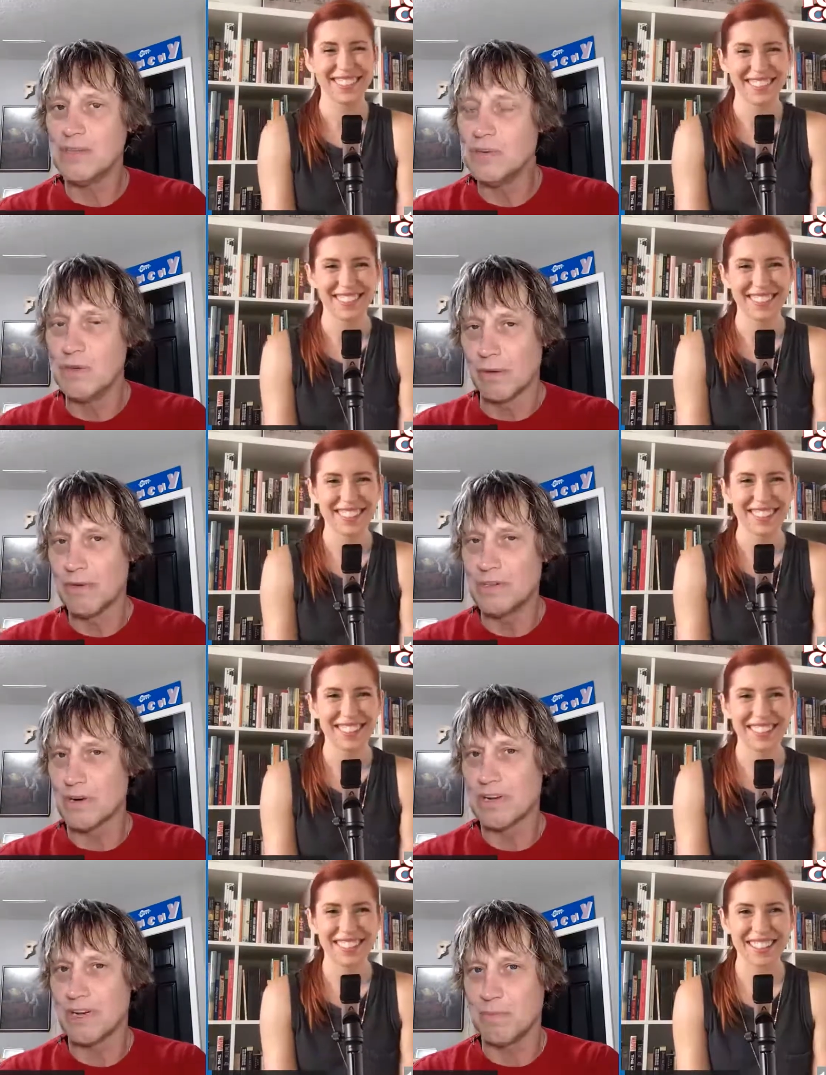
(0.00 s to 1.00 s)
Speaker 1: do you do? I read you're a
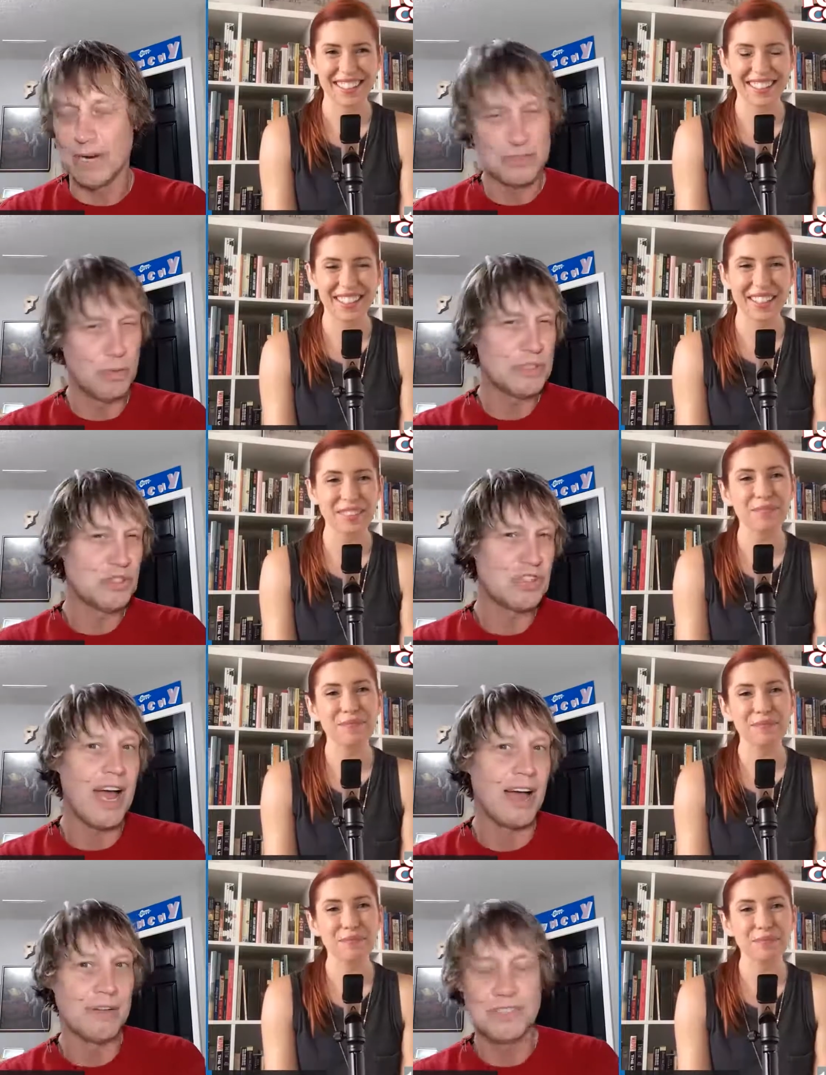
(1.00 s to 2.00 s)
kickboxer. What
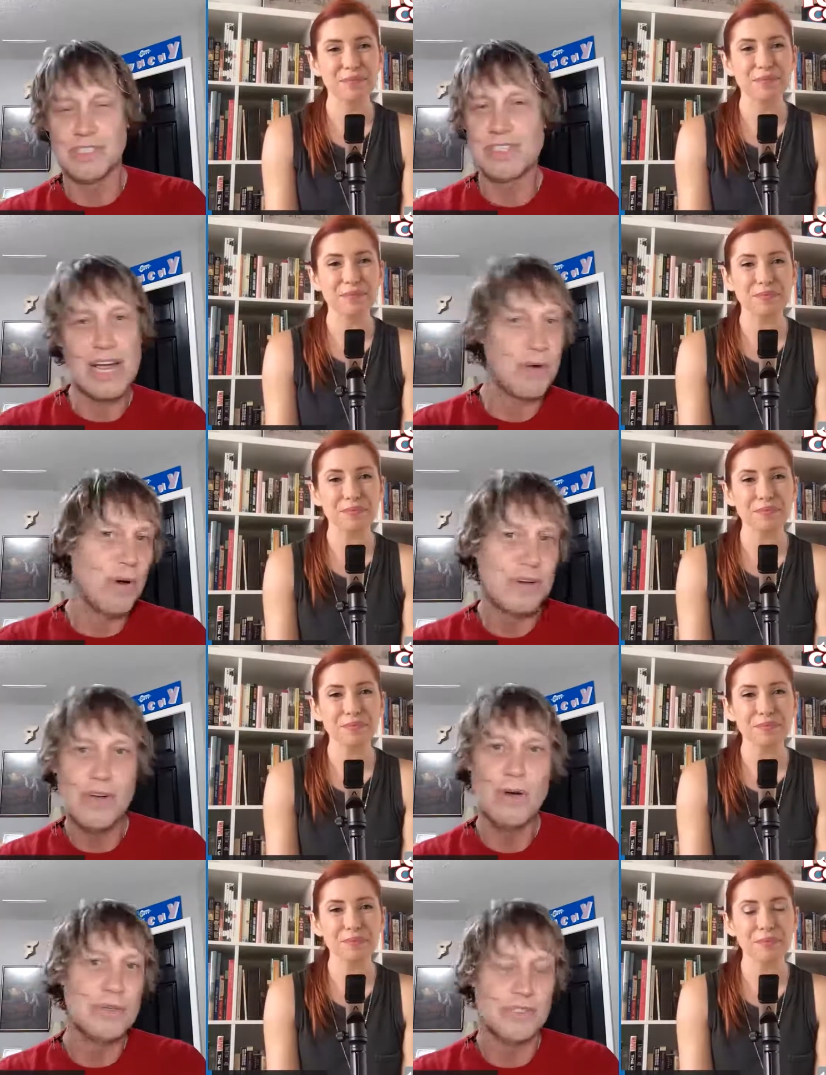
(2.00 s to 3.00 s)
style is it?
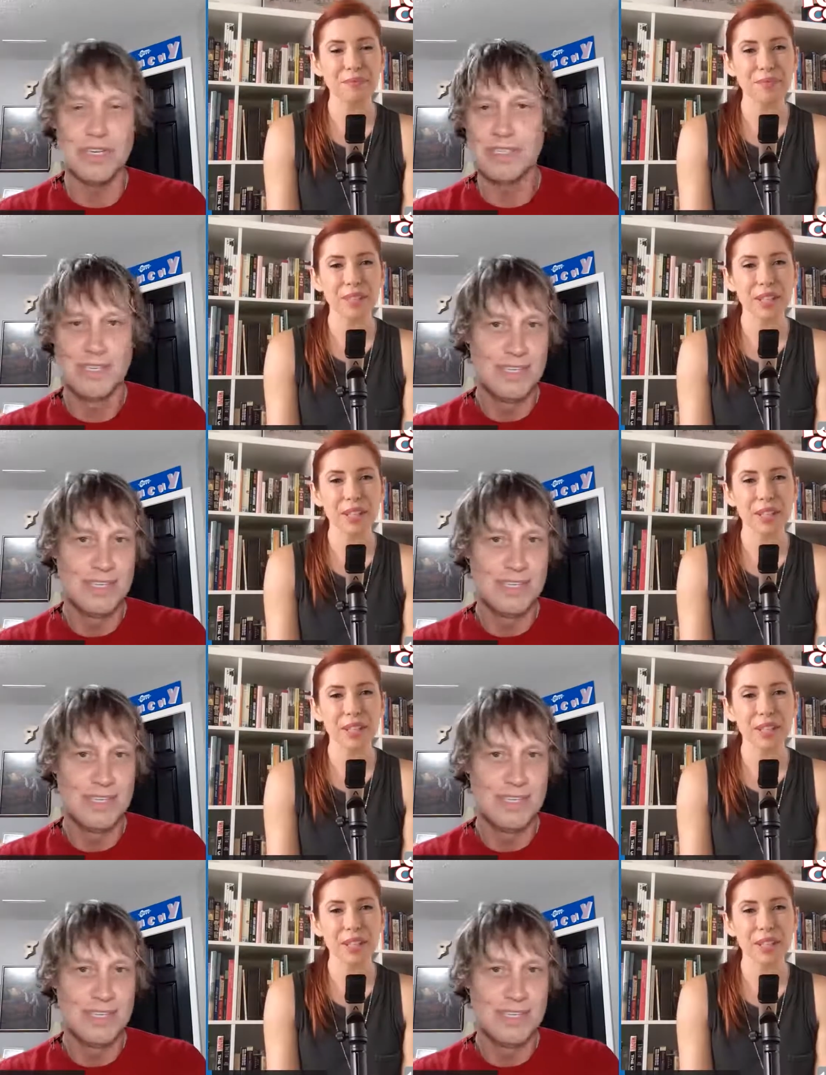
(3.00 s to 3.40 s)
Taekwondo? Is it?